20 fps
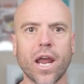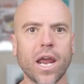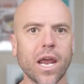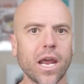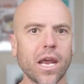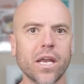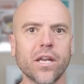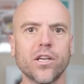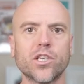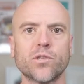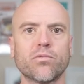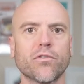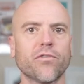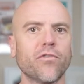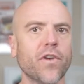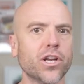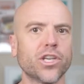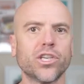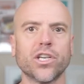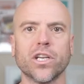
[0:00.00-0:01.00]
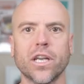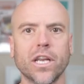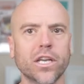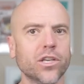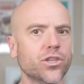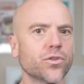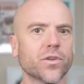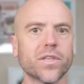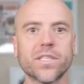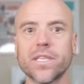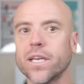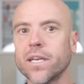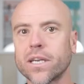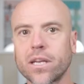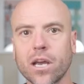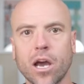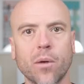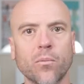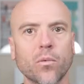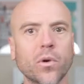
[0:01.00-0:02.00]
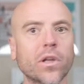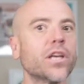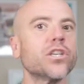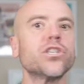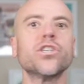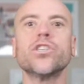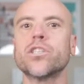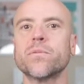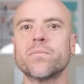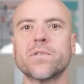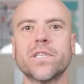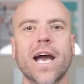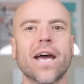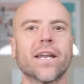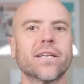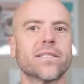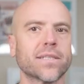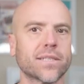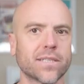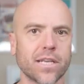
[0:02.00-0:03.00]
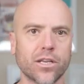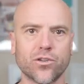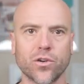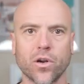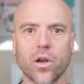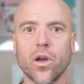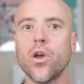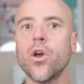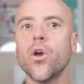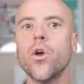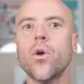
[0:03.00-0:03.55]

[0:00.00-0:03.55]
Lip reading: age, profession, interest, income, relationship status, etc.,